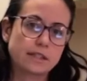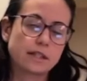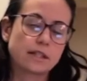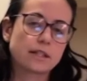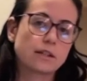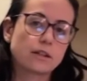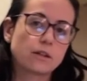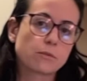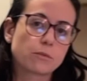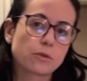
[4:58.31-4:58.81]

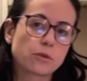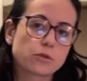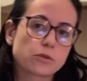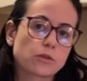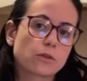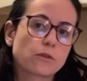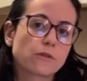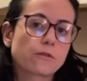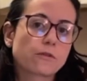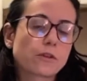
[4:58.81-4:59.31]
Those are
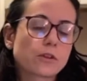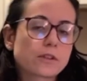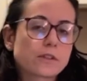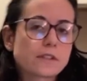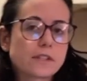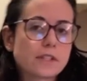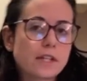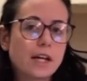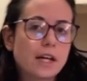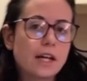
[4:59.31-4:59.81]
the first
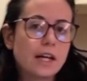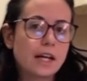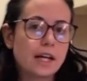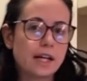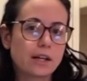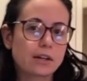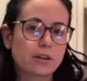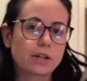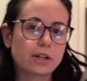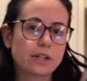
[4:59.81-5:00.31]

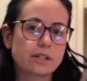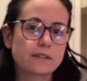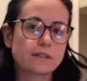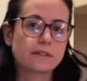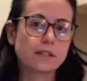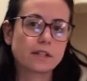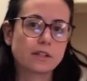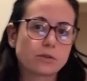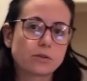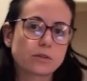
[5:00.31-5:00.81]
areas
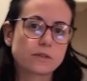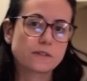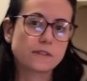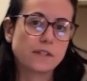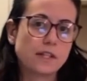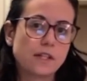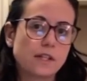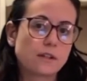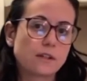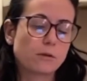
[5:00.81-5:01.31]
that you'll
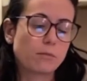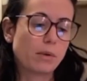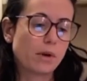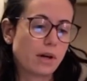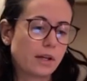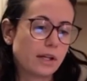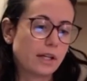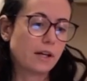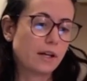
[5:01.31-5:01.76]
see the body